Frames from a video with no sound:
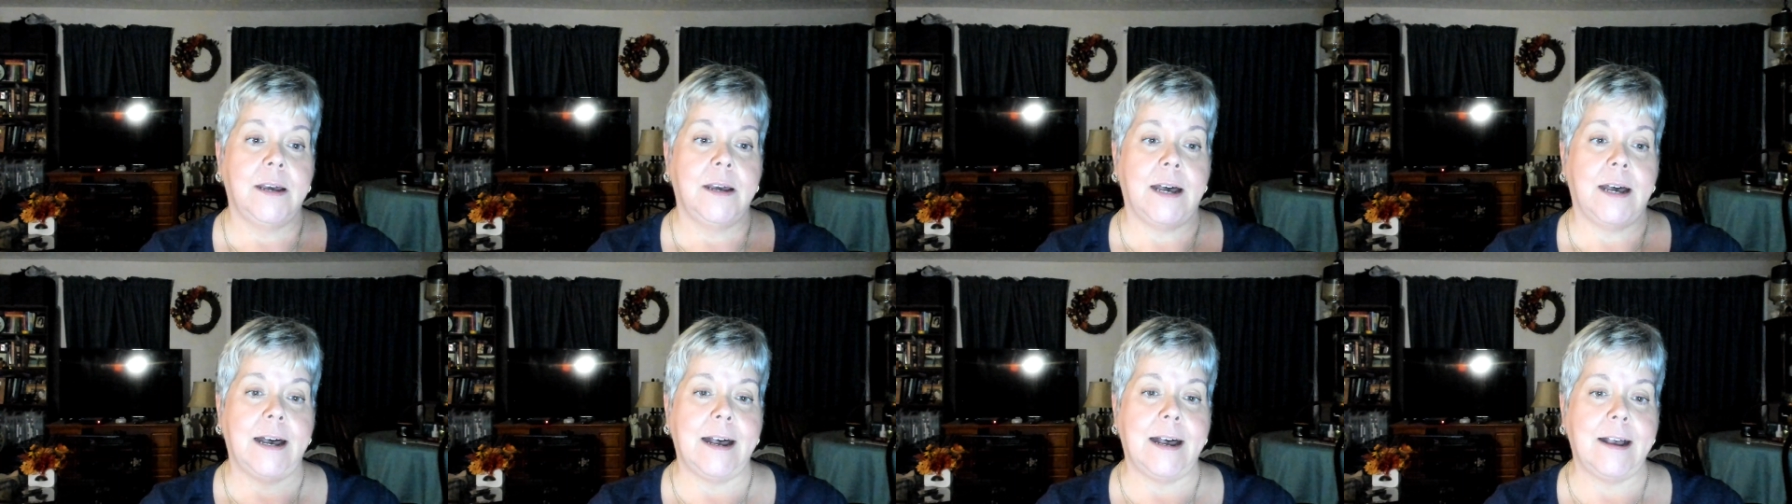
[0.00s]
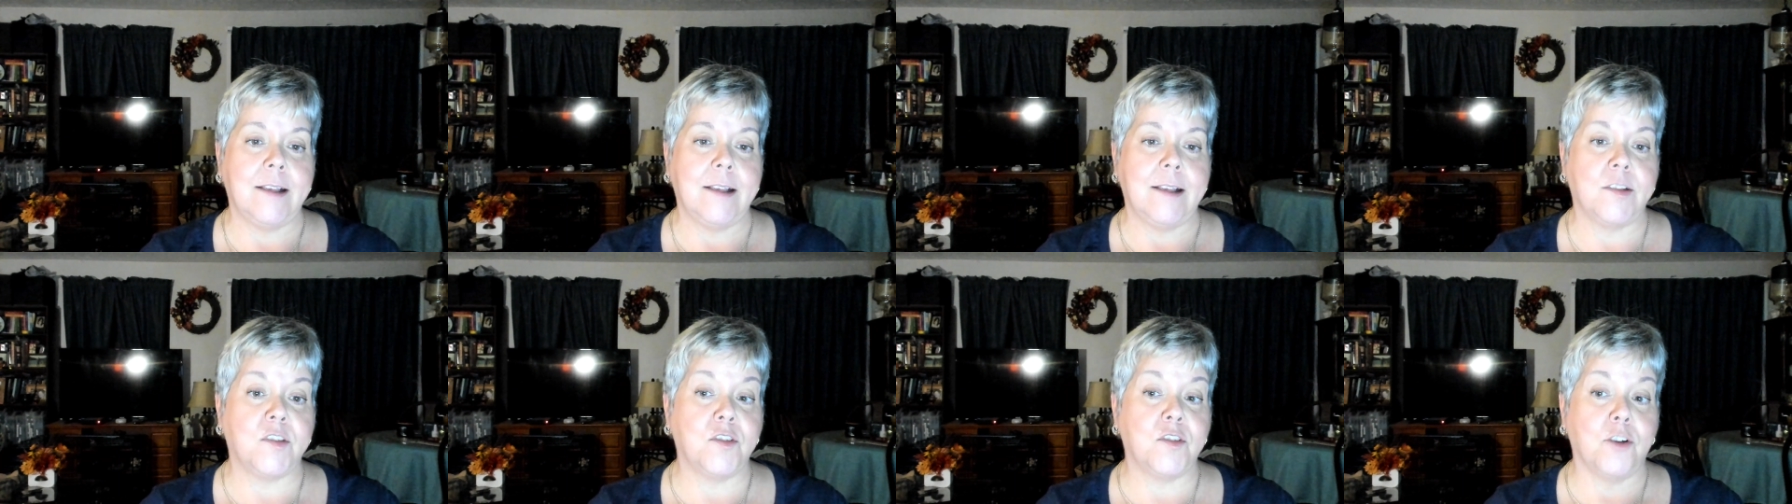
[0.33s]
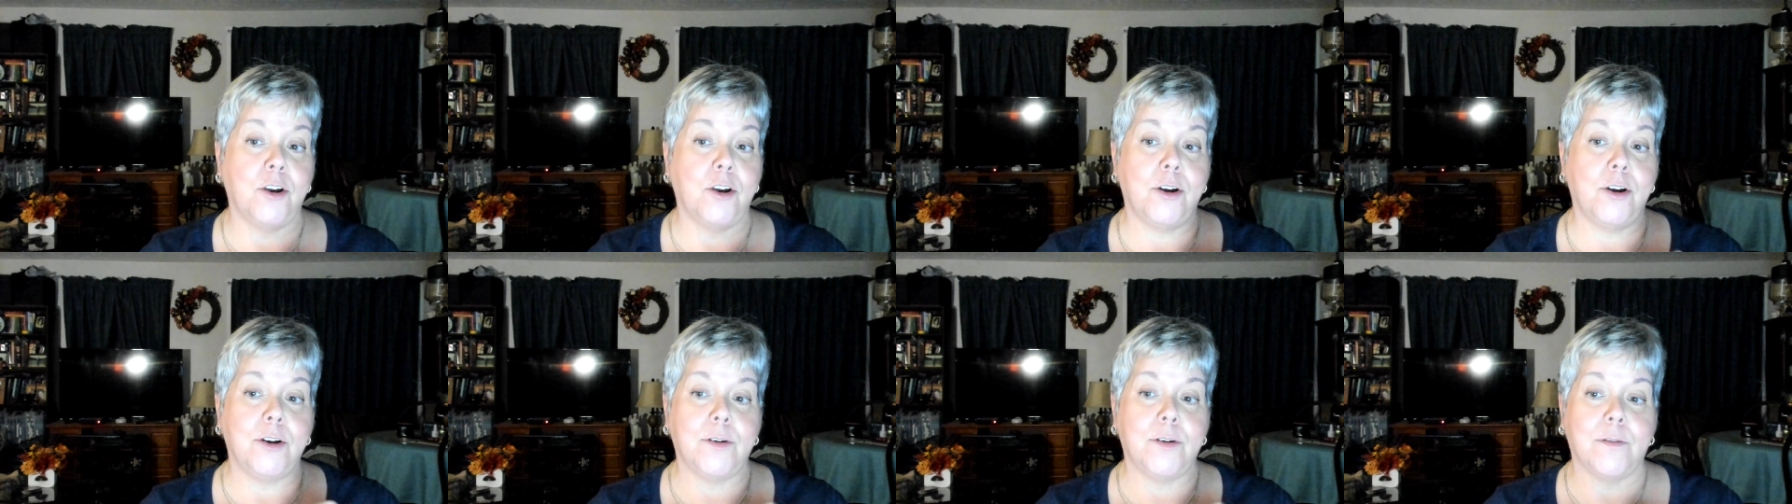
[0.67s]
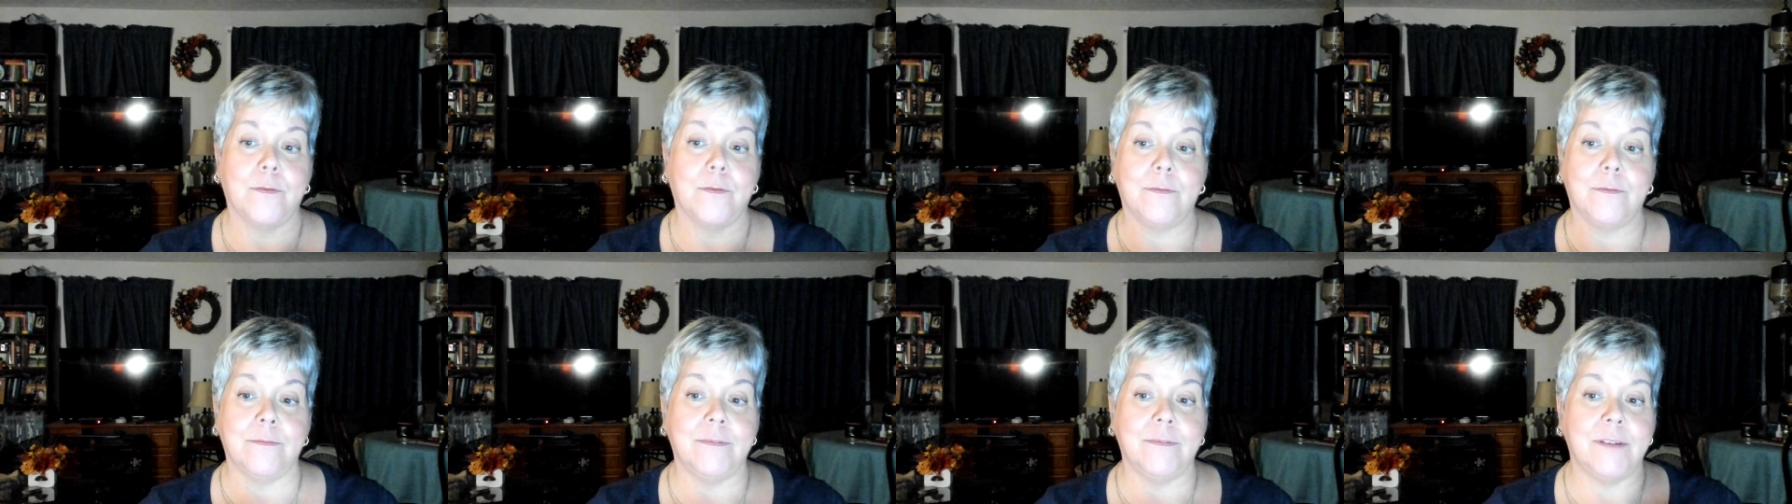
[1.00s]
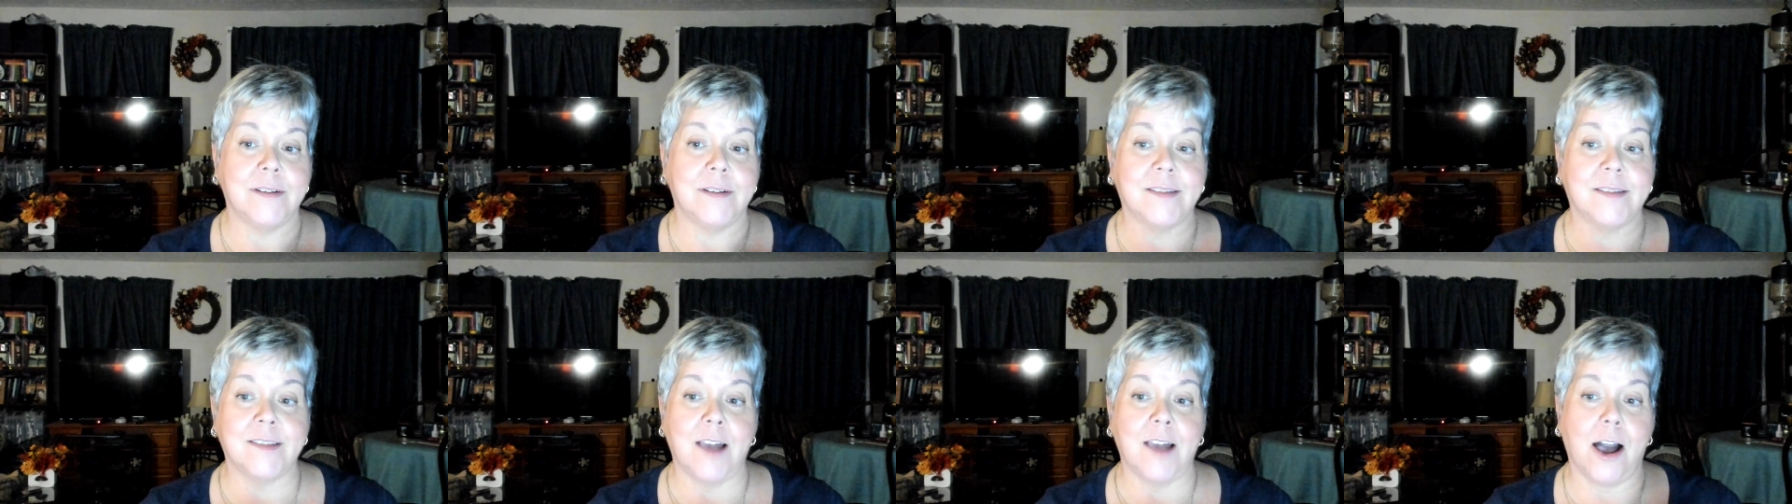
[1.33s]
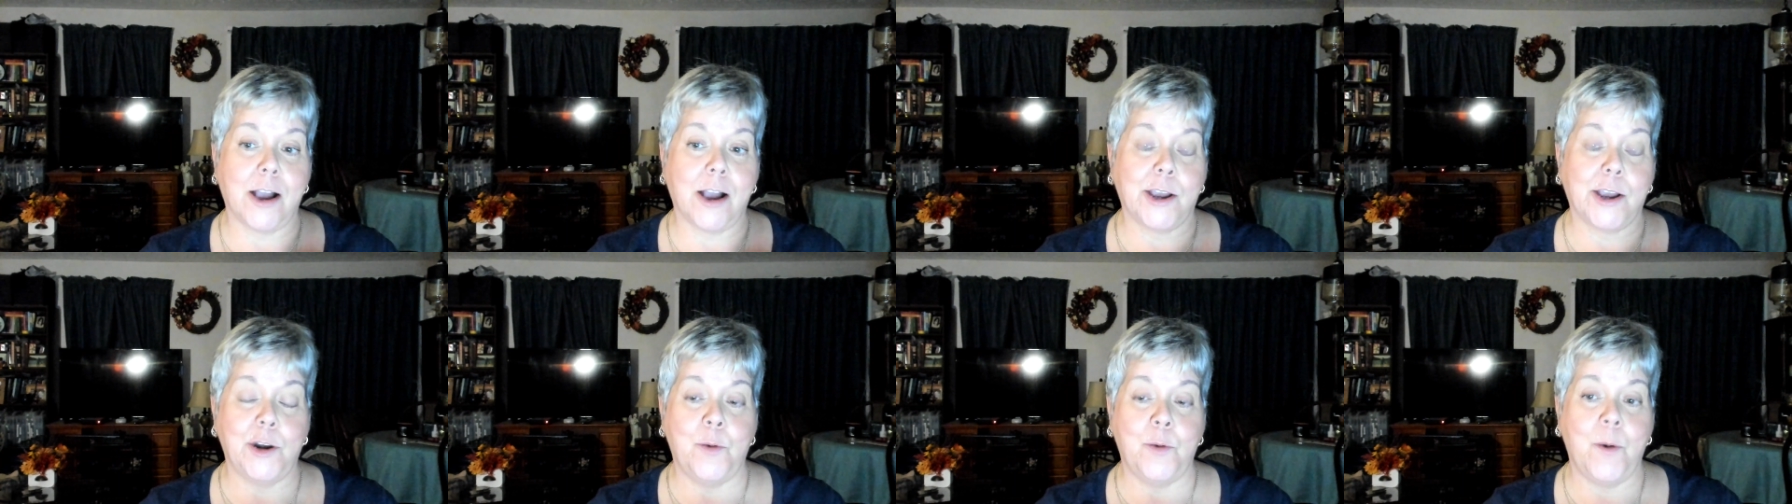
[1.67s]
uh, start socking